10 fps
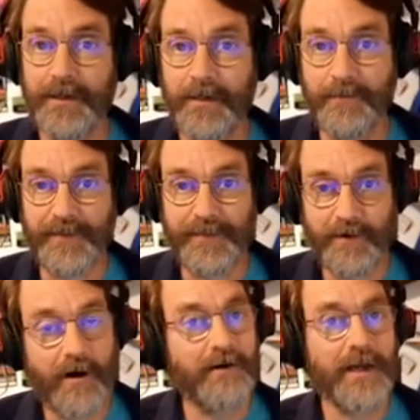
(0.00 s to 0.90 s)
But
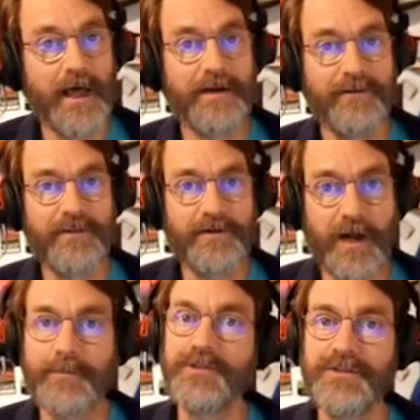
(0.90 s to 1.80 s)
there are a lot of other
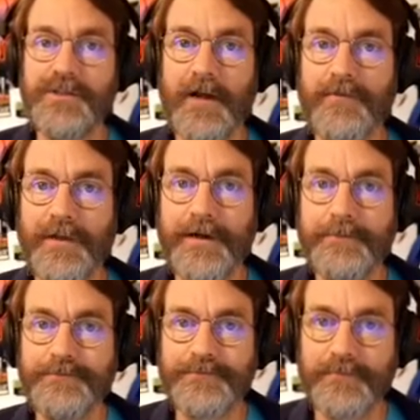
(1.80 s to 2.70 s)
options out there,
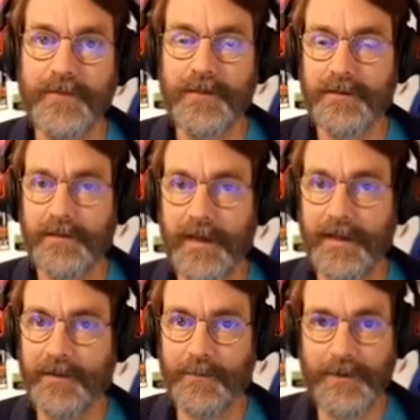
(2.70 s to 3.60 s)

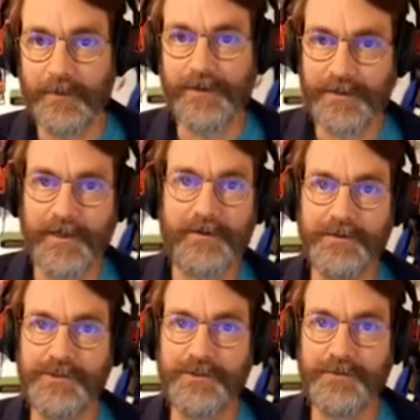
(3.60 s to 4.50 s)
and we would
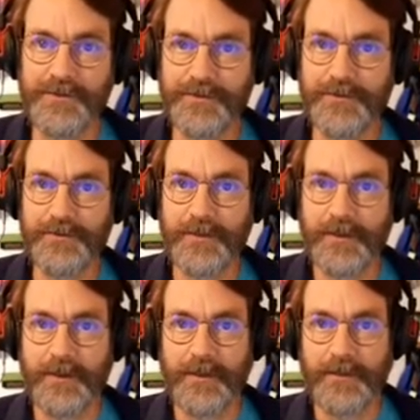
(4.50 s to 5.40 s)
encourage you to
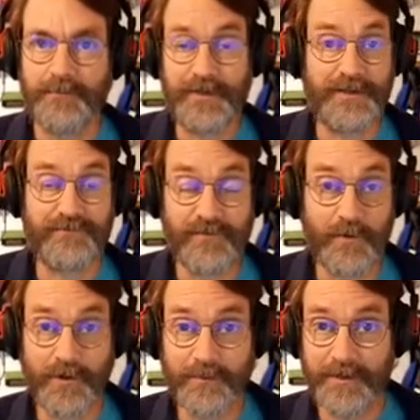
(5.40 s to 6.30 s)
be
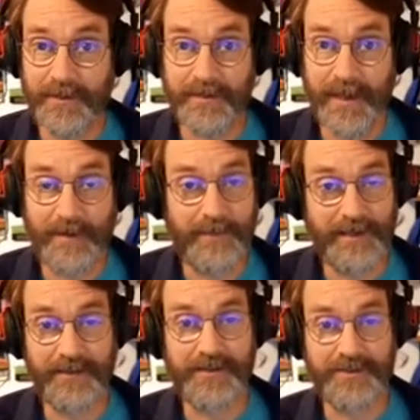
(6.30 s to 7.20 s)
informed and
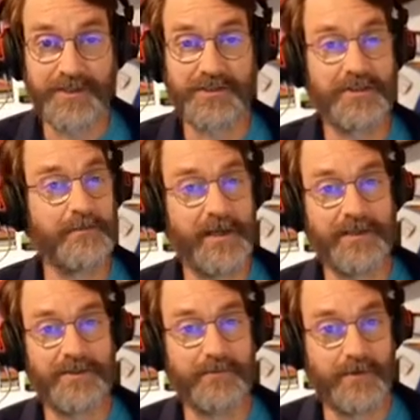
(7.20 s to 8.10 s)
make the decision that
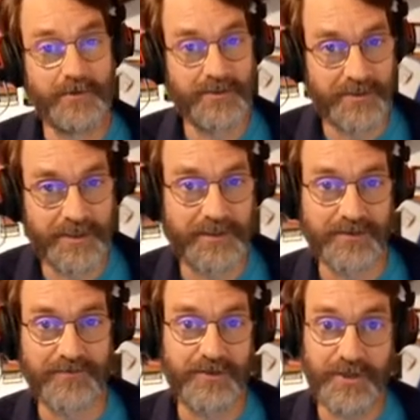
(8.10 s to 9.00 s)
makes the most sense
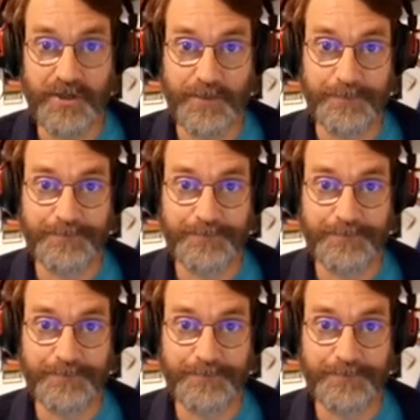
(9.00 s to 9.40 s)
for you.